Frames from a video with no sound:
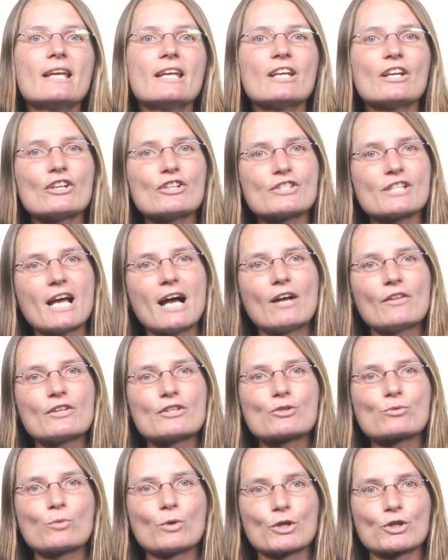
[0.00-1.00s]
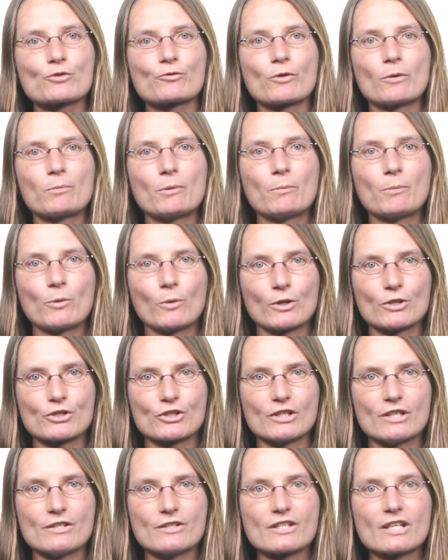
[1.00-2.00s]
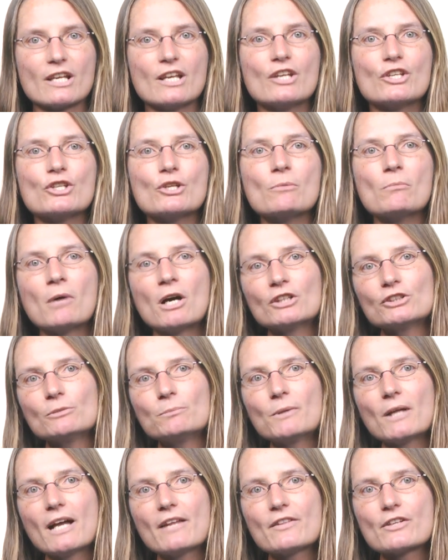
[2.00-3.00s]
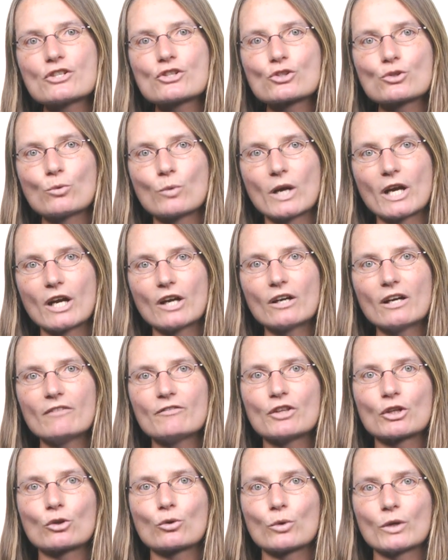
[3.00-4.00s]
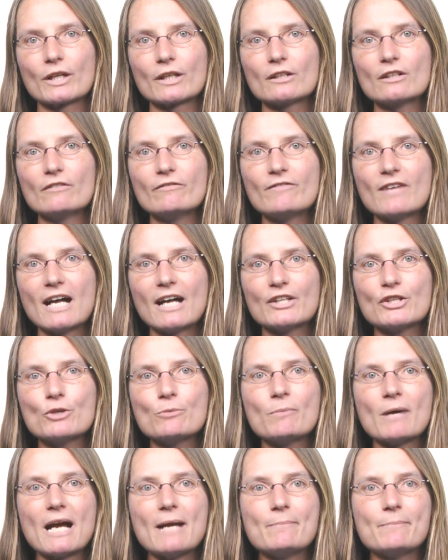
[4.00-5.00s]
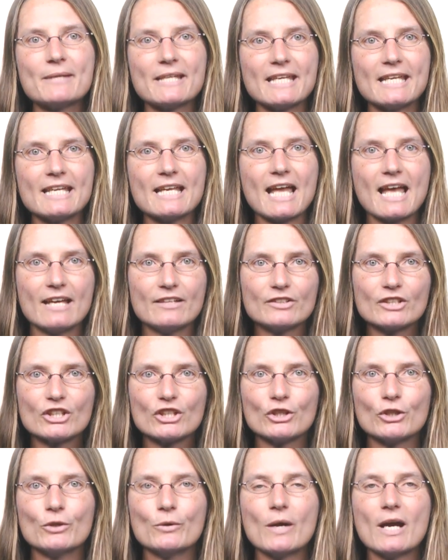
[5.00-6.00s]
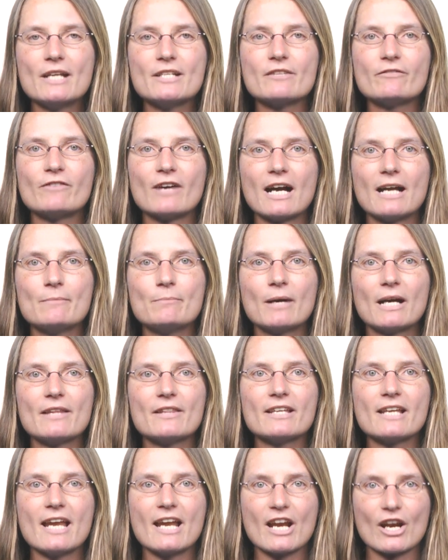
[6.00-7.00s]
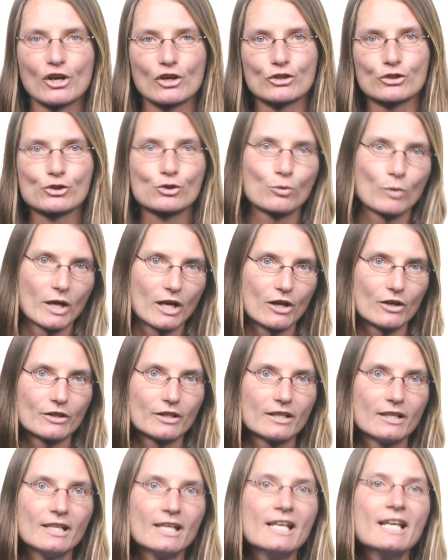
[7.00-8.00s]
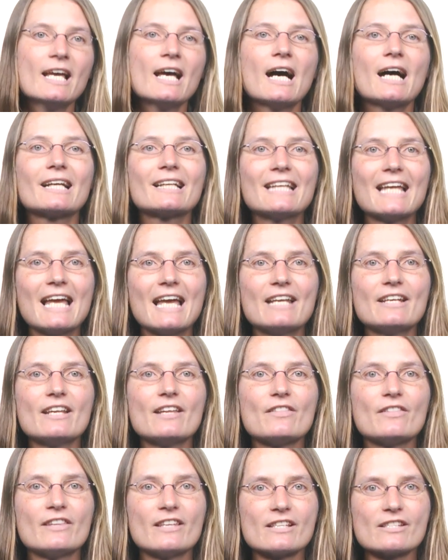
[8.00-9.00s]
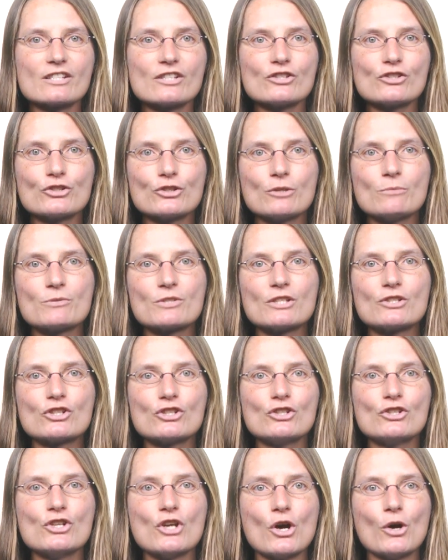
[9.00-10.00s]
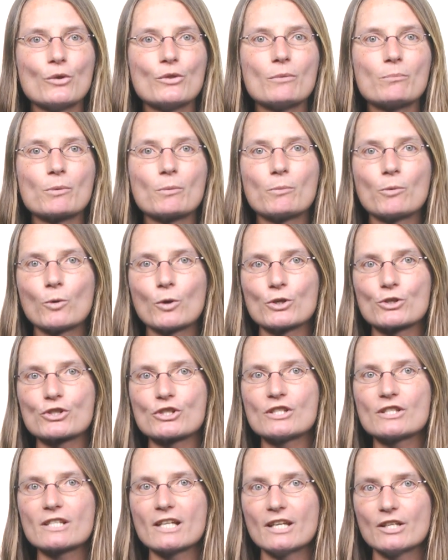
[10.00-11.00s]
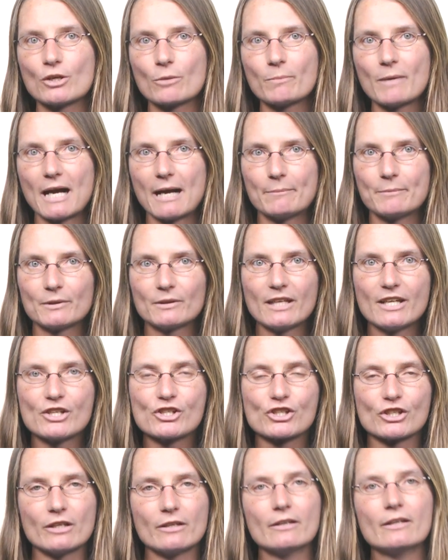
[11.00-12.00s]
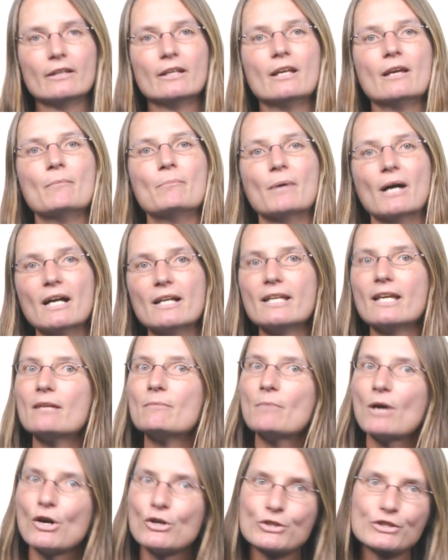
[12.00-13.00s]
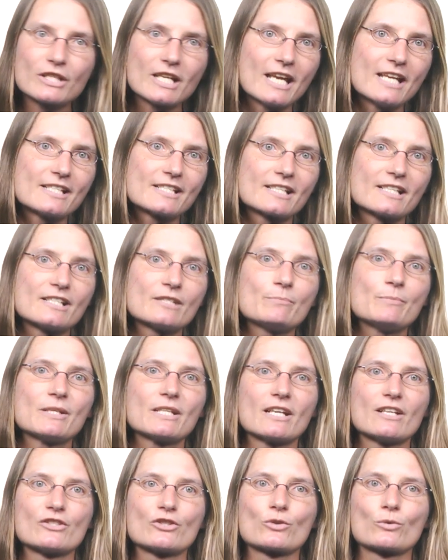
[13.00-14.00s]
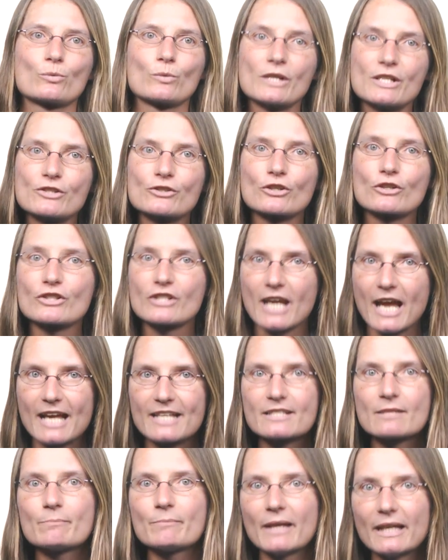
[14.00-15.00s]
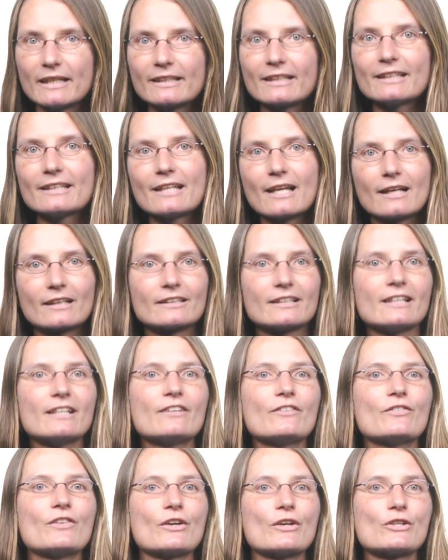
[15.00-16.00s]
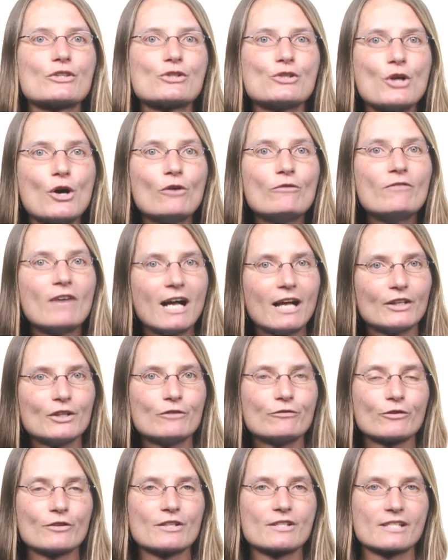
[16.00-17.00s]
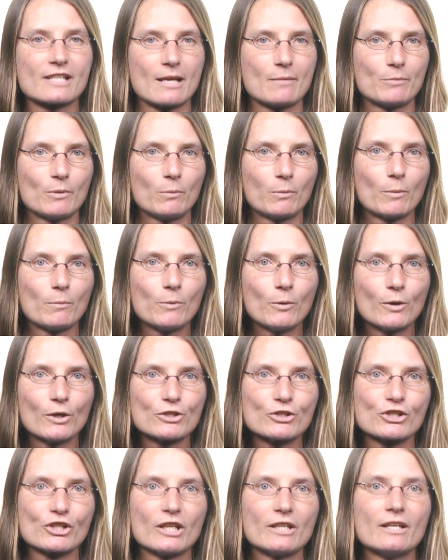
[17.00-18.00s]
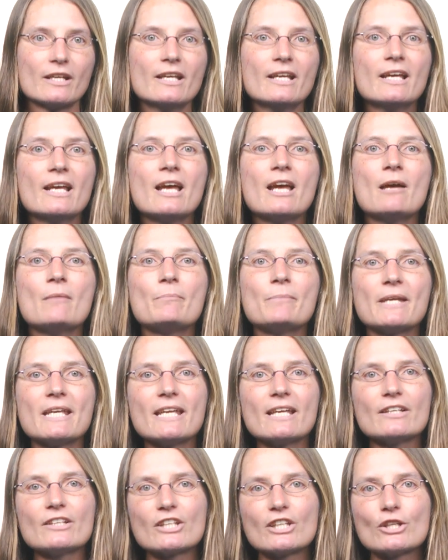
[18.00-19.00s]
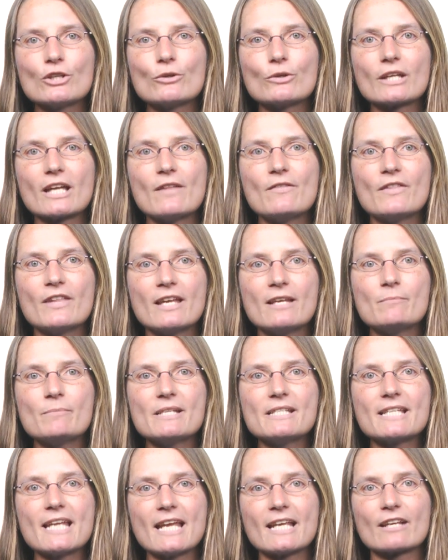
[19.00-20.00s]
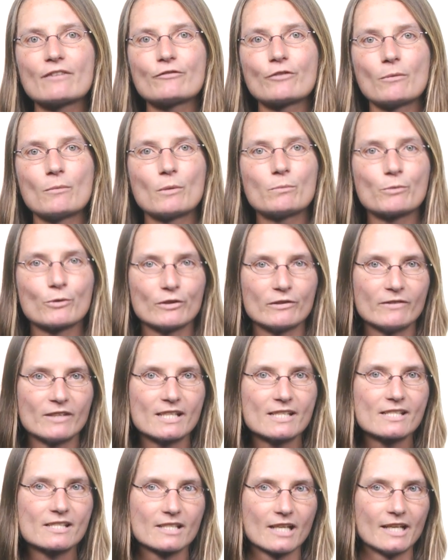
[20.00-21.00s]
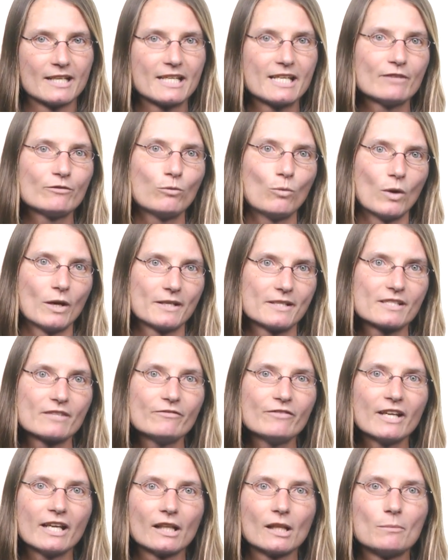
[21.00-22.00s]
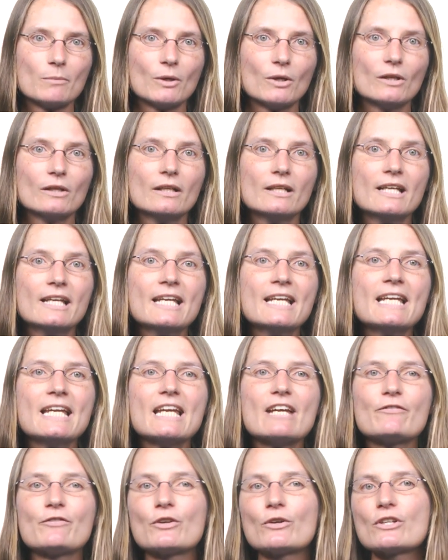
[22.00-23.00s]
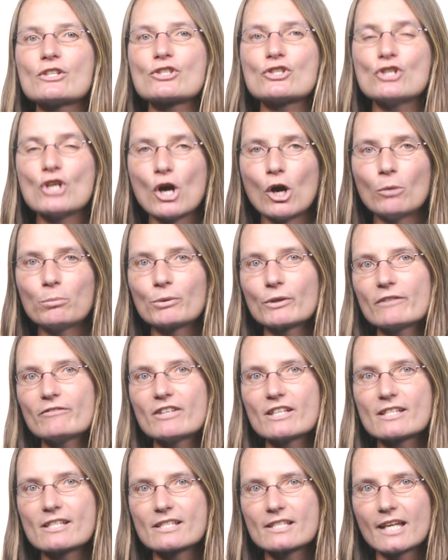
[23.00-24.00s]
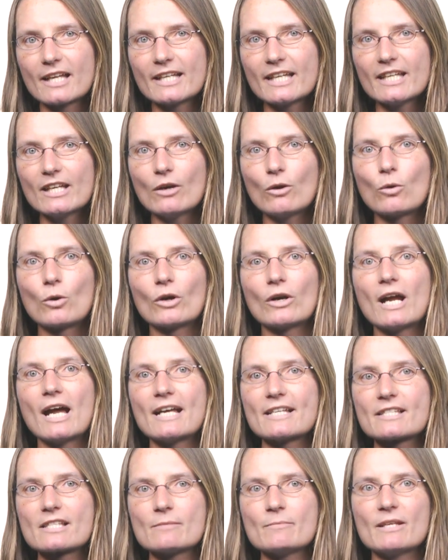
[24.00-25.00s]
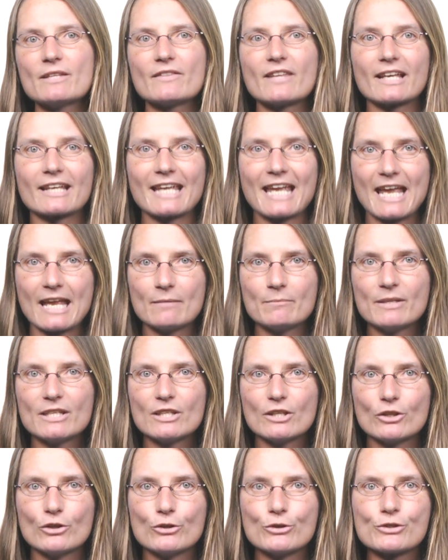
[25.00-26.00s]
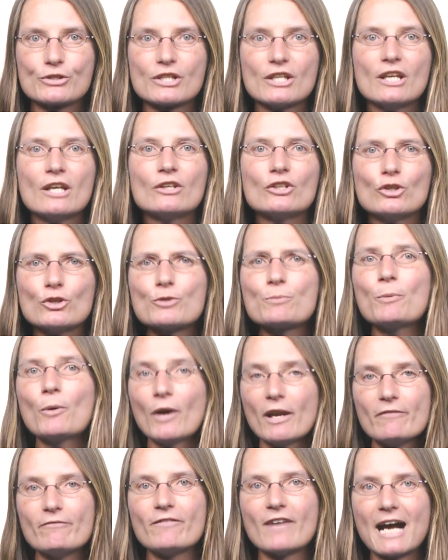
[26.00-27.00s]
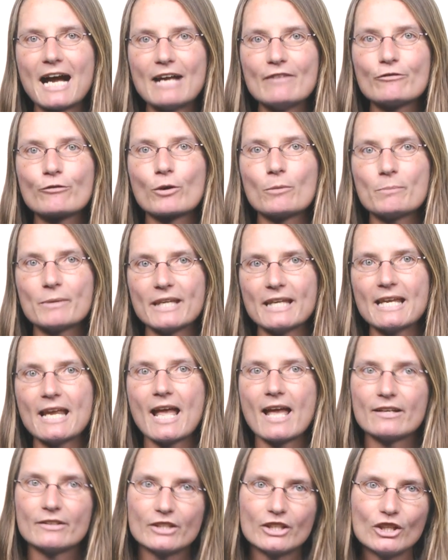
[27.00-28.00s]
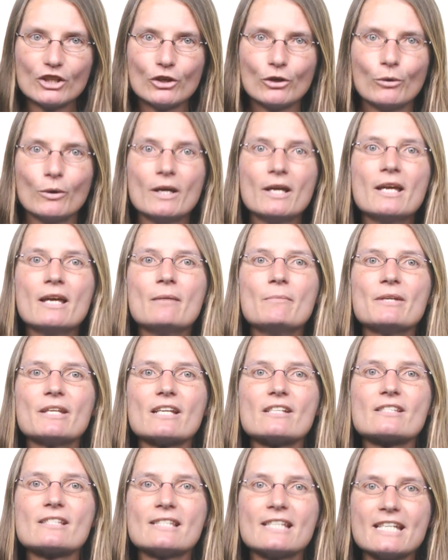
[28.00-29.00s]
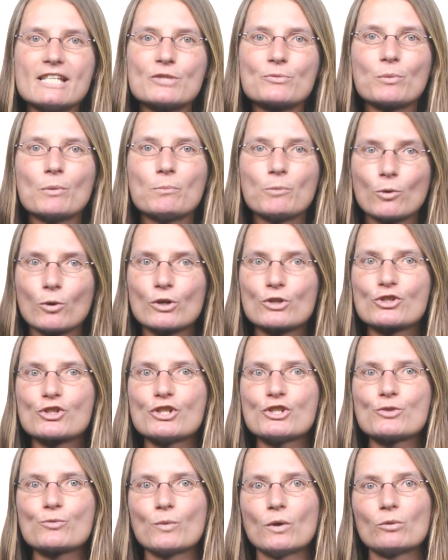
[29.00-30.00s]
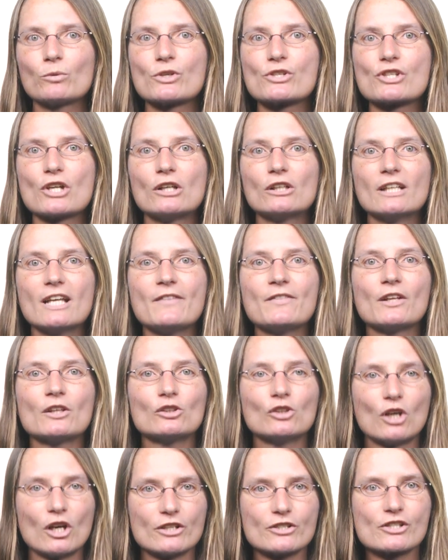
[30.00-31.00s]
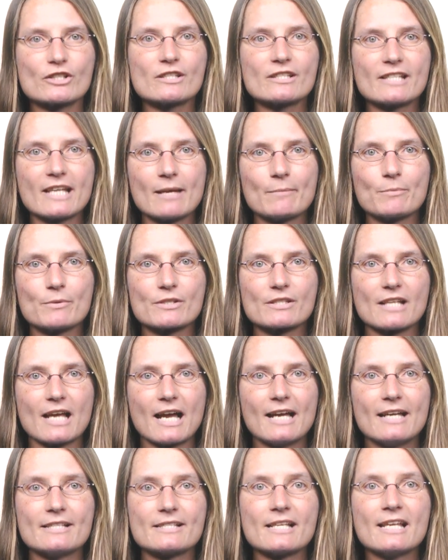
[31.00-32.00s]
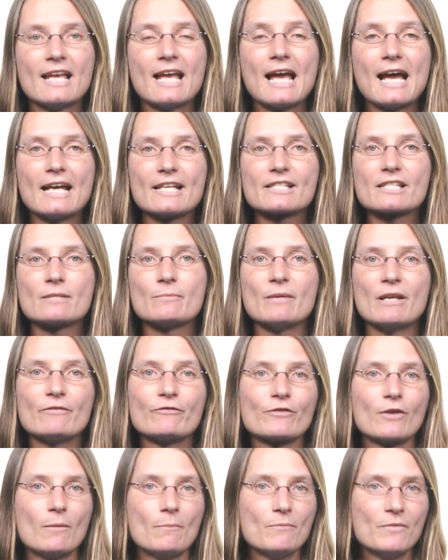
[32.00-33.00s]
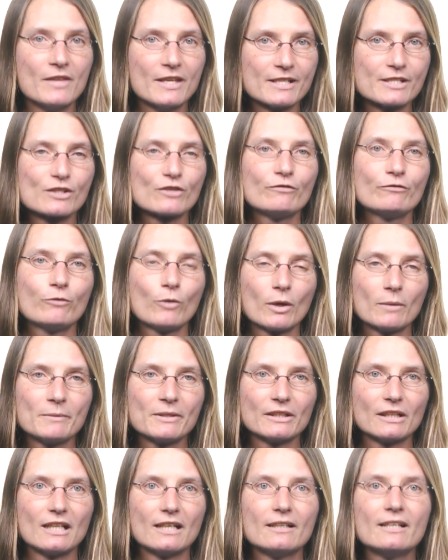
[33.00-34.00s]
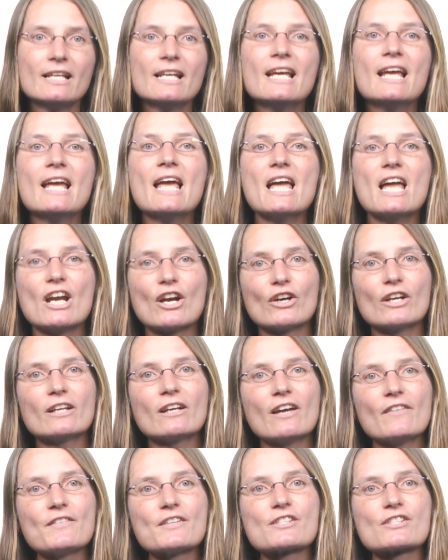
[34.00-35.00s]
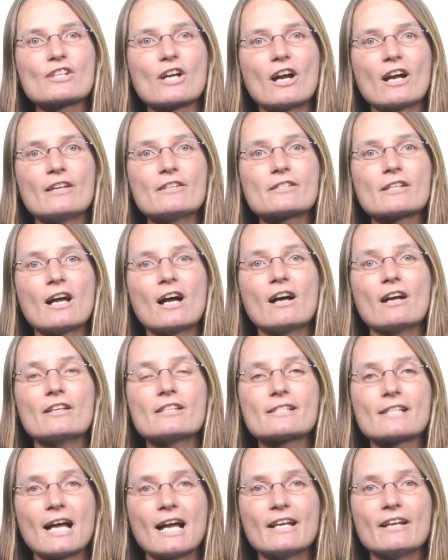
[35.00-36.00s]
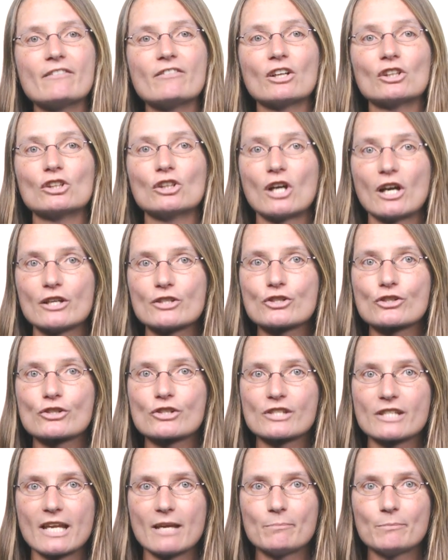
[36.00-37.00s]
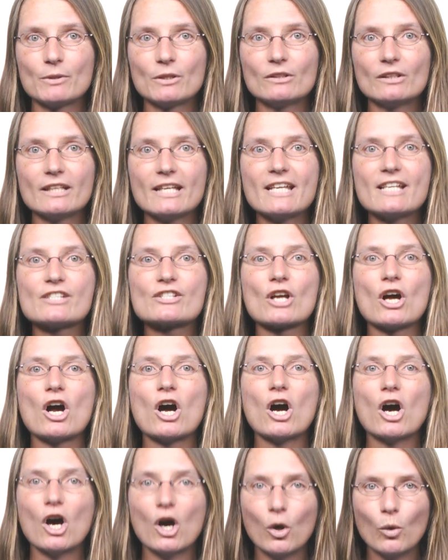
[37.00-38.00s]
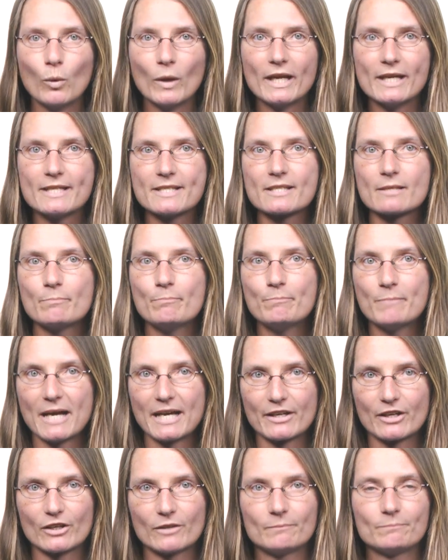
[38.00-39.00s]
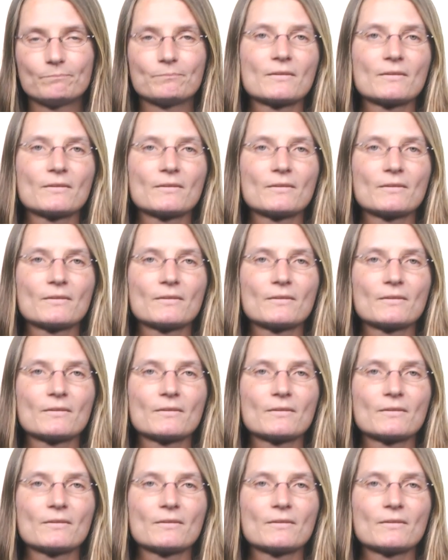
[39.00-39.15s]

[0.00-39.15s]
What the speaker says: Here's how this works for proportions. You multiply the square of the critical value by P and Q and divide by the error squared. Again, this assumes that you know the proportions in your population. But in most cases, because the research hasn't been conducted, there is no value for the sample proportion. P and Q can then be taken from a previous study if one is available. If there is no previous study or estimate that can be used, use 0.5 for P and Q, because these proportions will result in the largest sample size estimate from this formula. Erring on the side of a larger sample is always better.